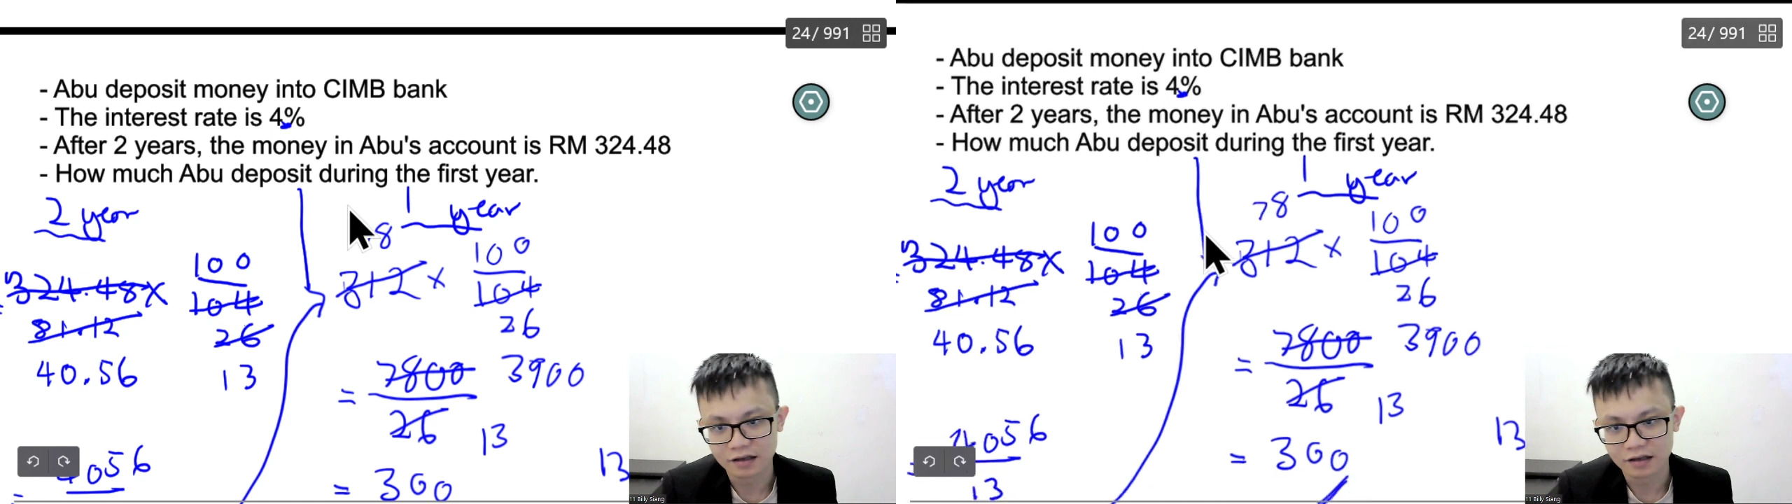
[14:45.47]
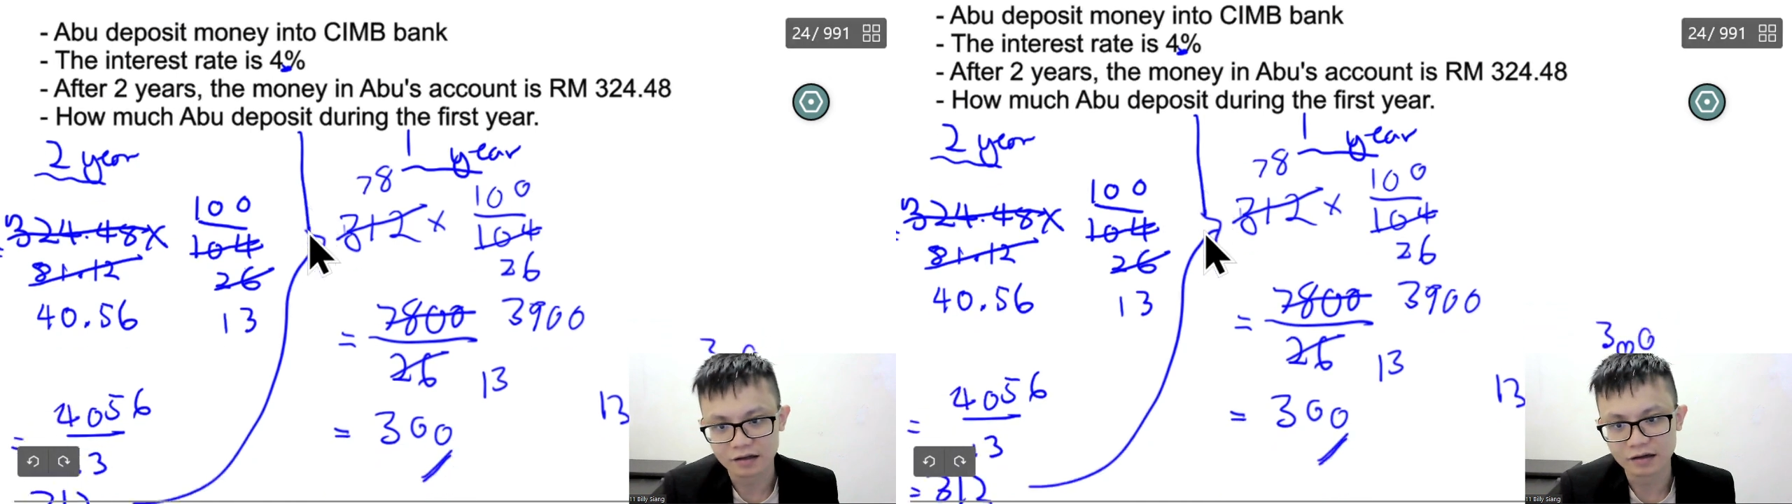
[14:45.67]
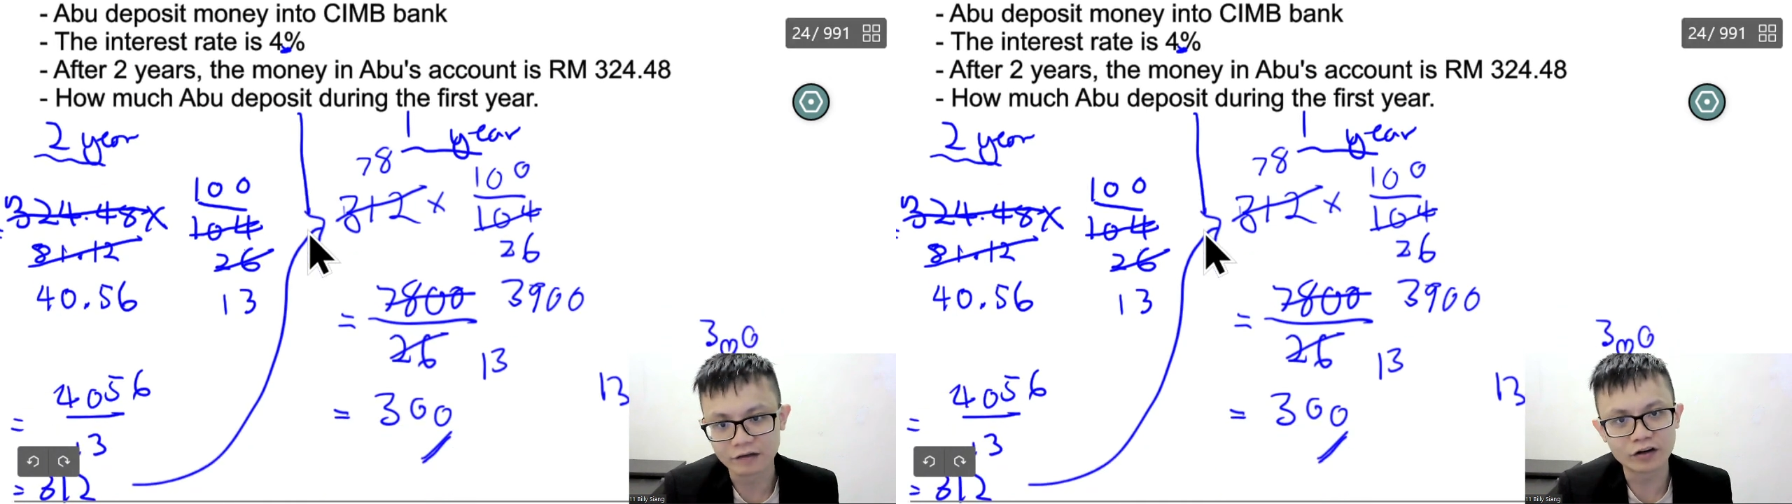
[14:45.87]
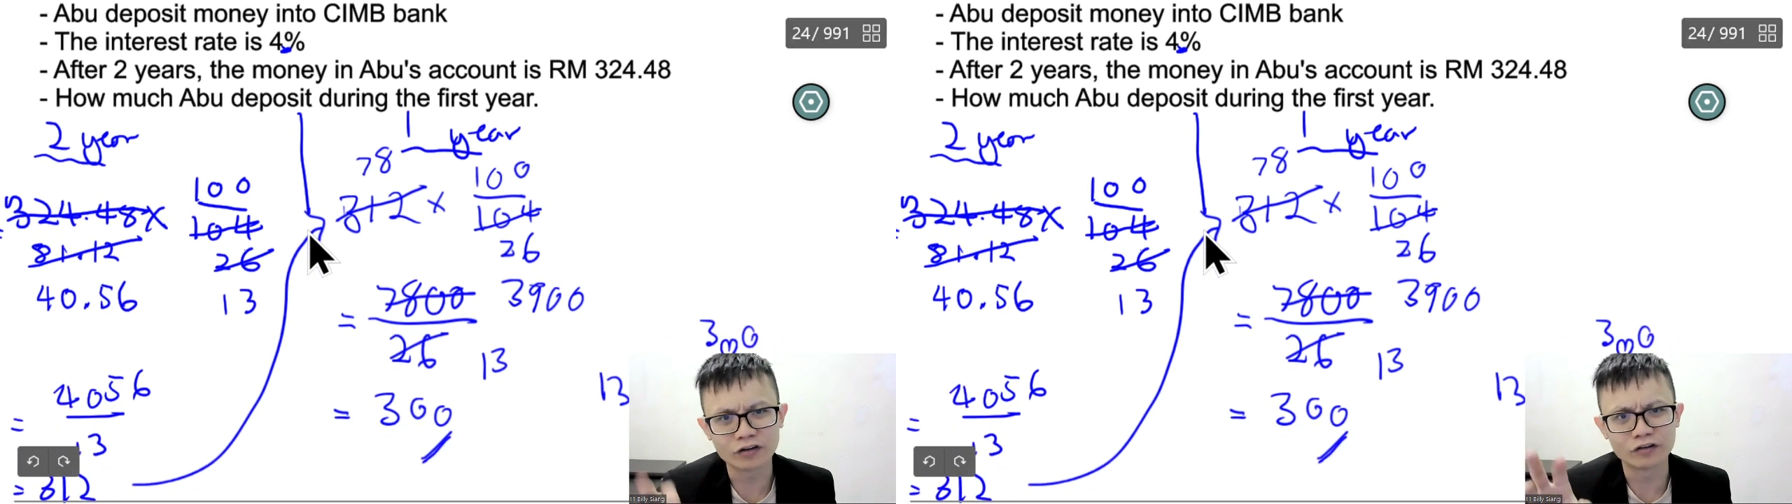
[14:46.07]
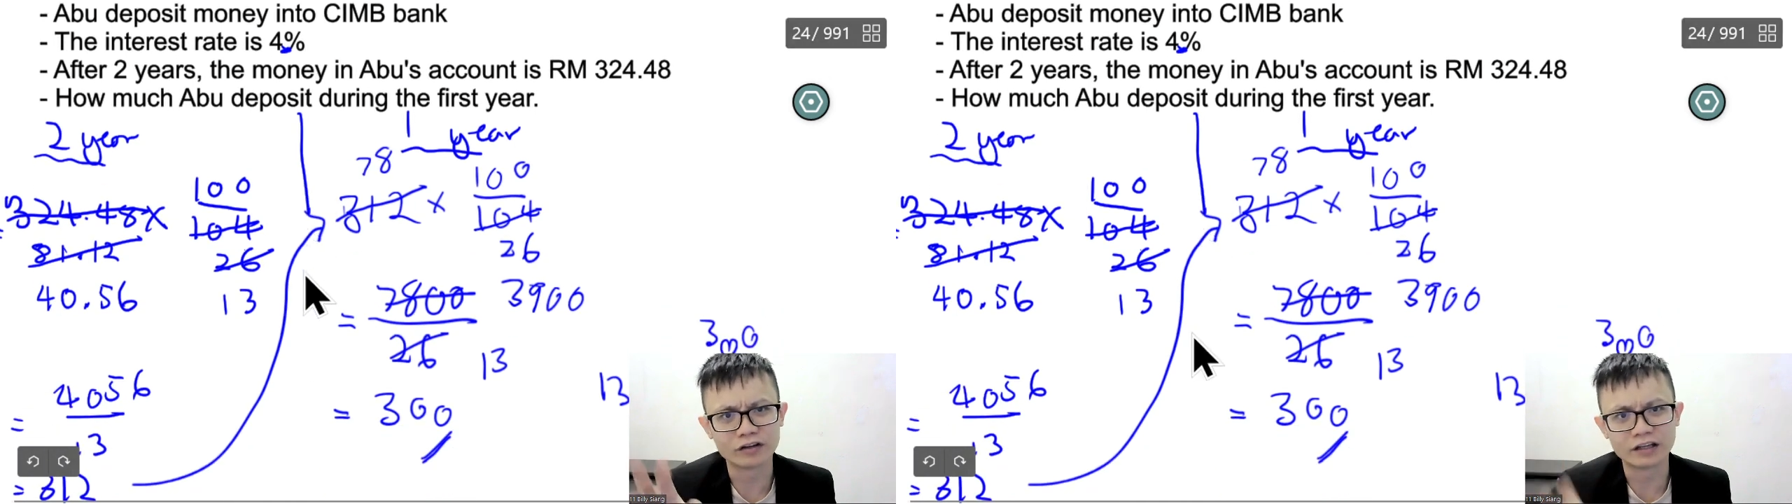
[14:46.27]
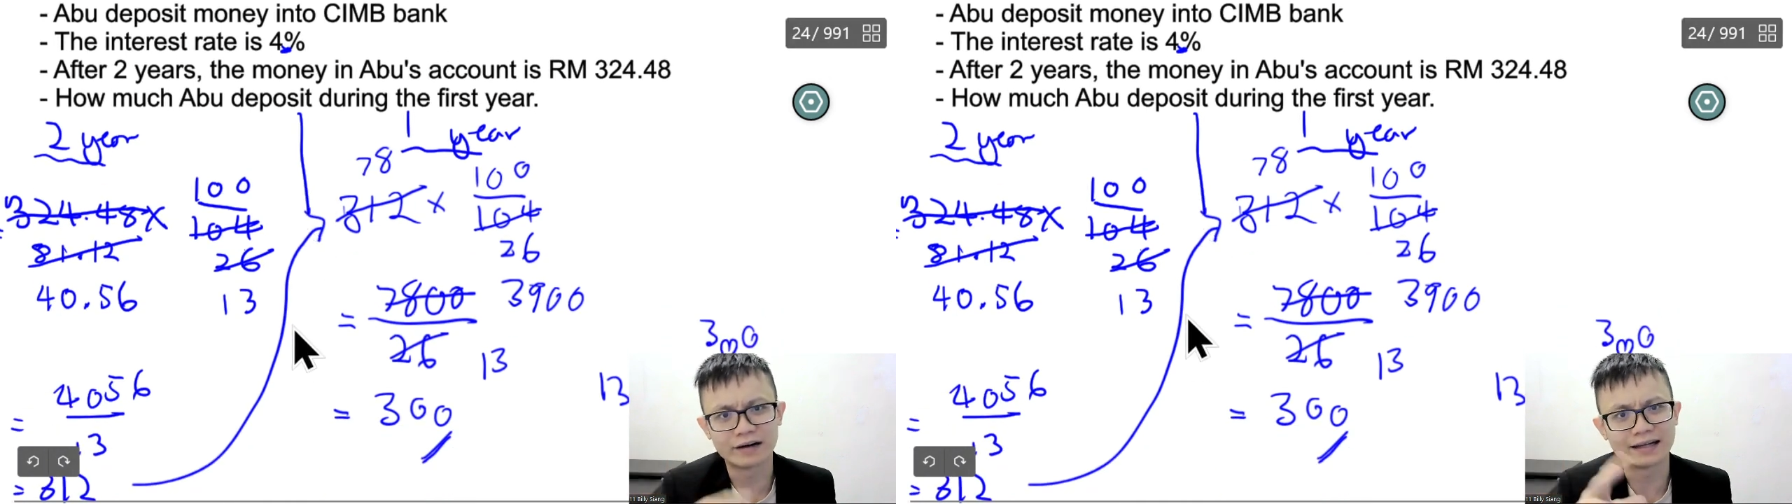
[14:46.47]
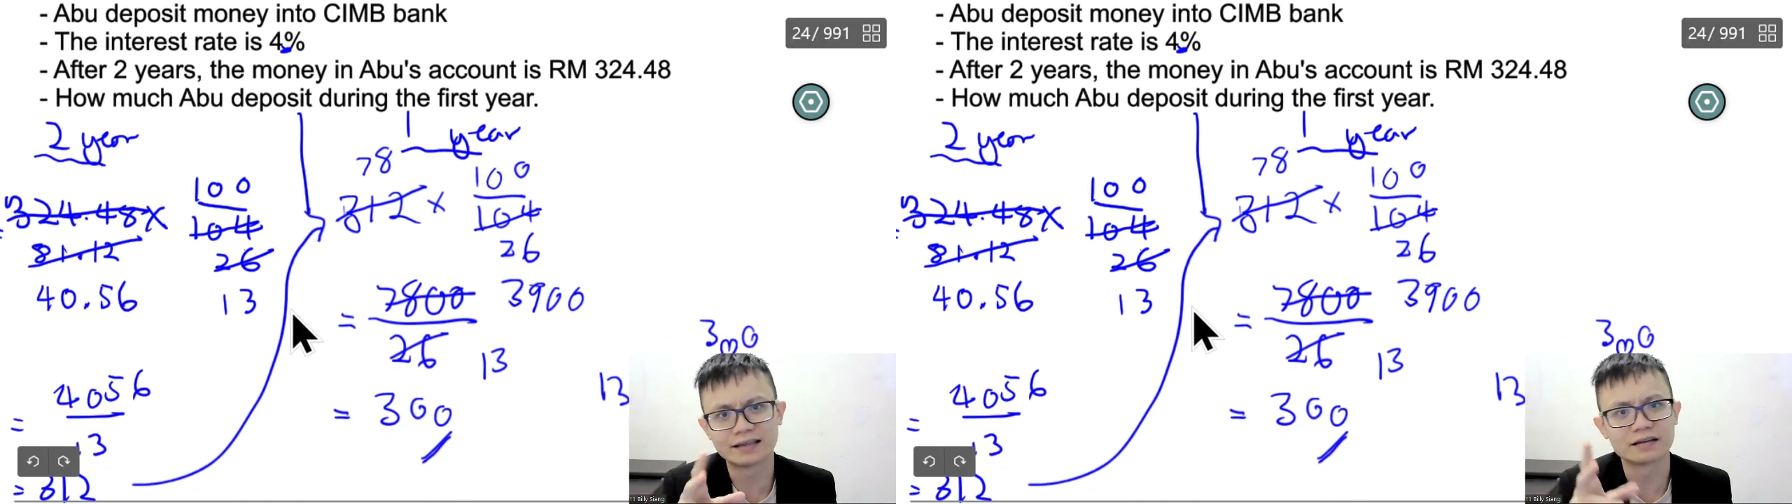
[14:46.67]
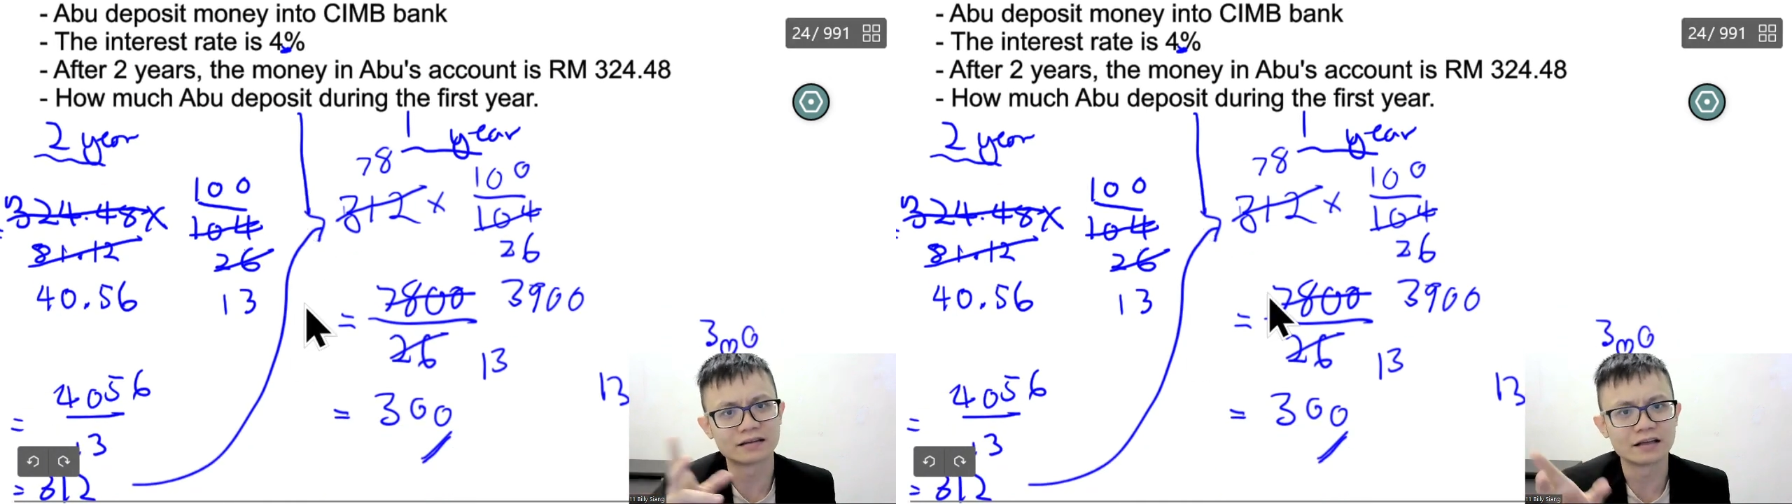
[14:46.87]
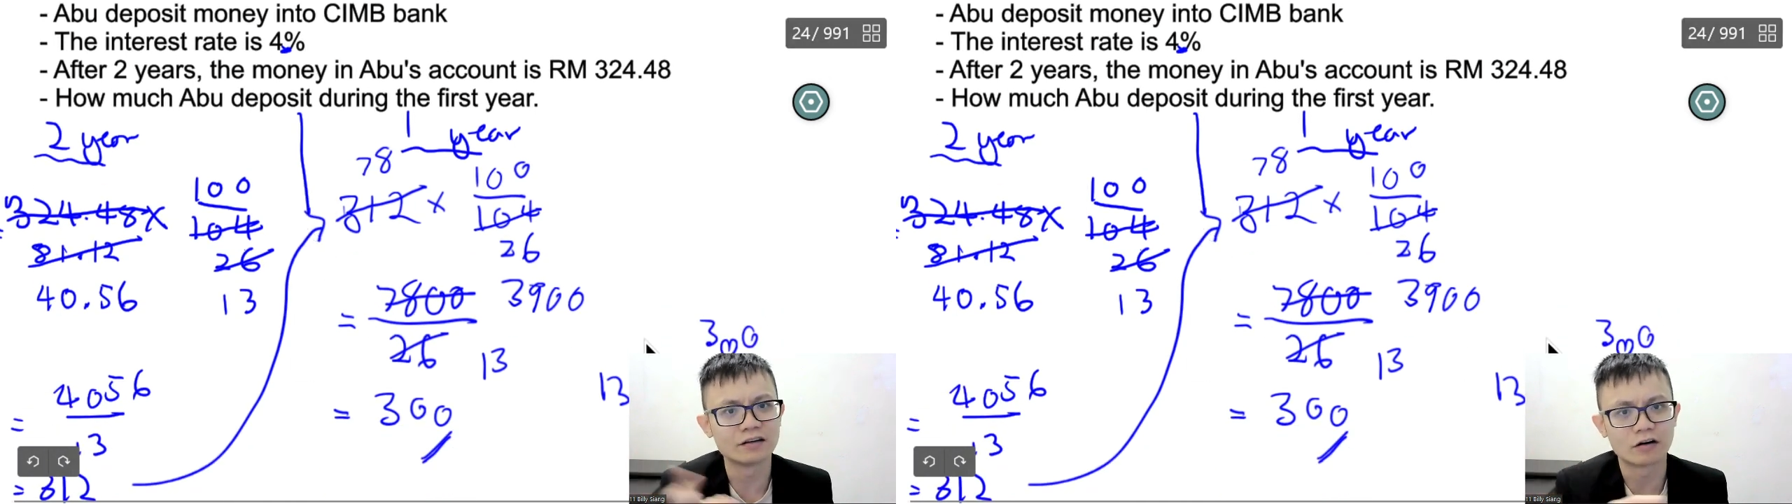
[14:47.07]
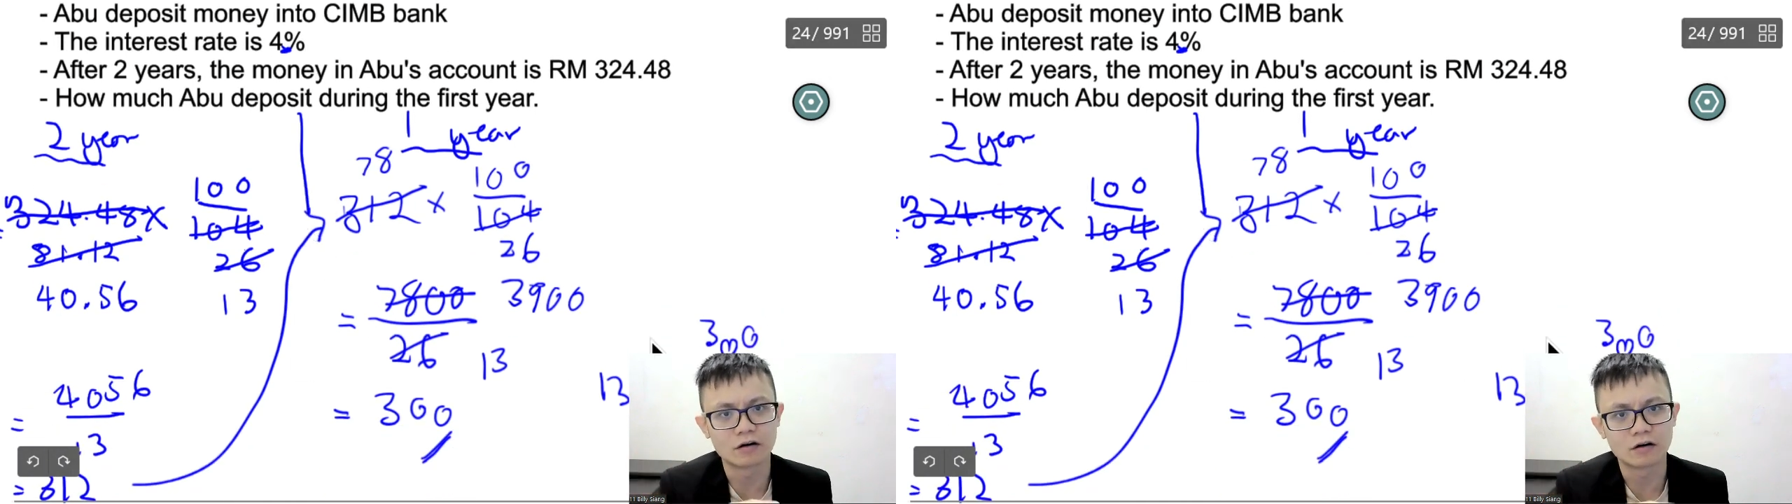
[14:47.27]
even though you divide
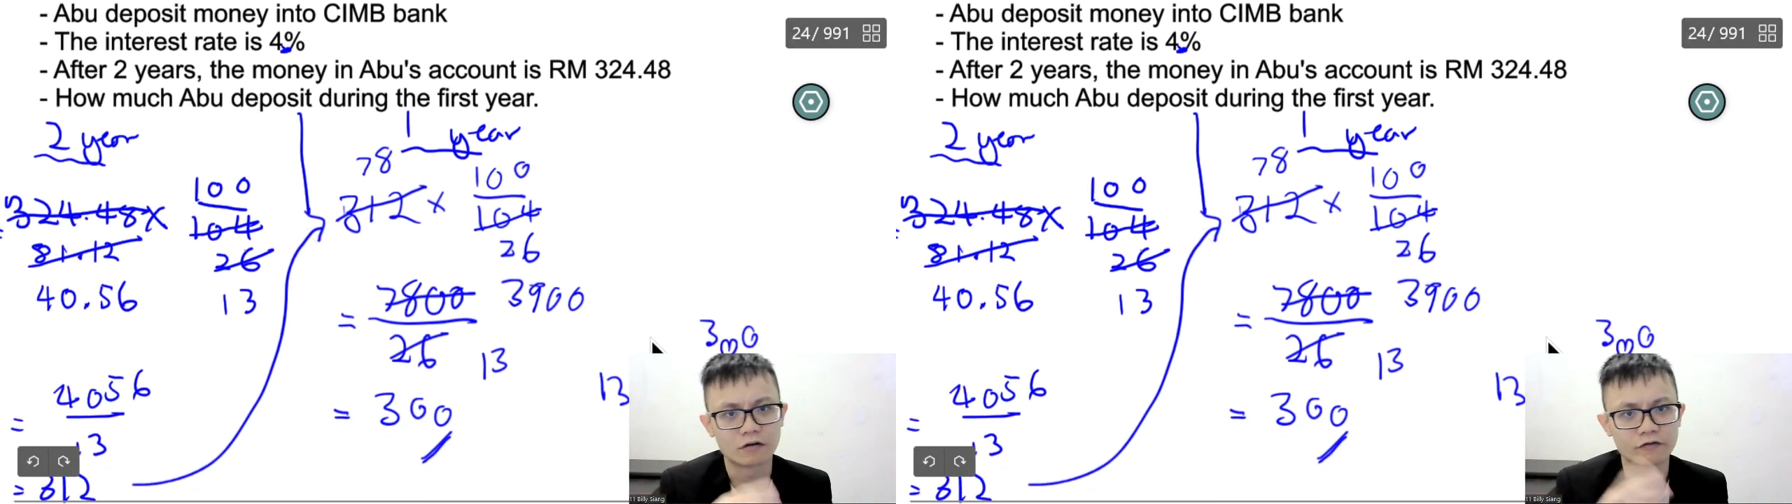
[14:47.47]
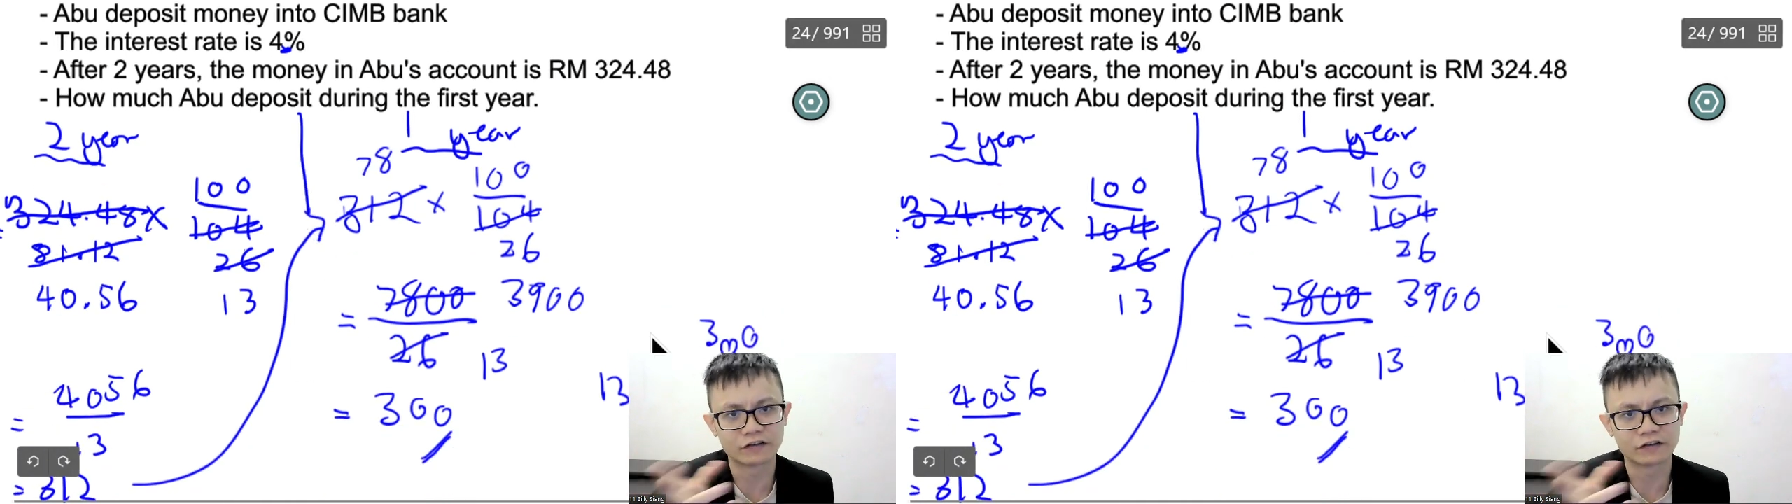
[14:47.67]
13 or